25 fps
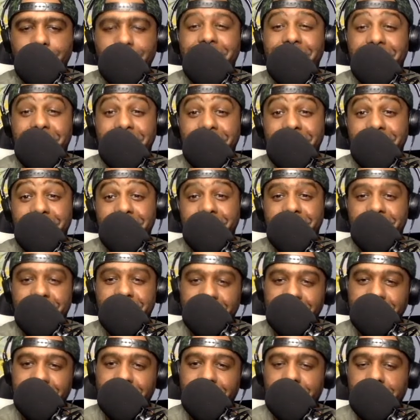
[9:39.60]

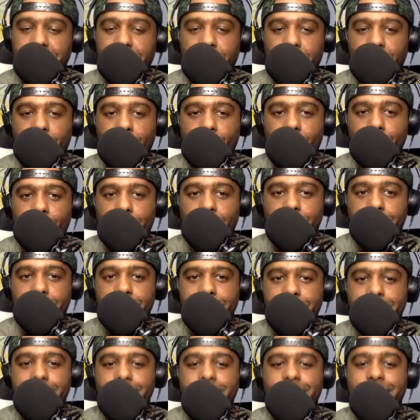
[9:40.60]

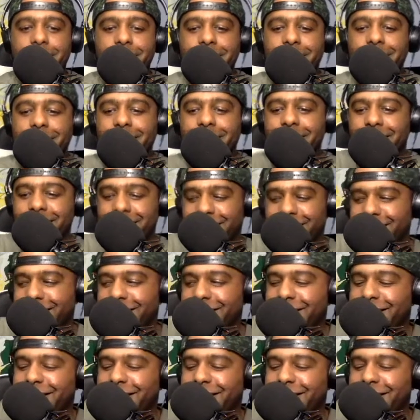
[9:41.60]
No words are spoken by the person on screen.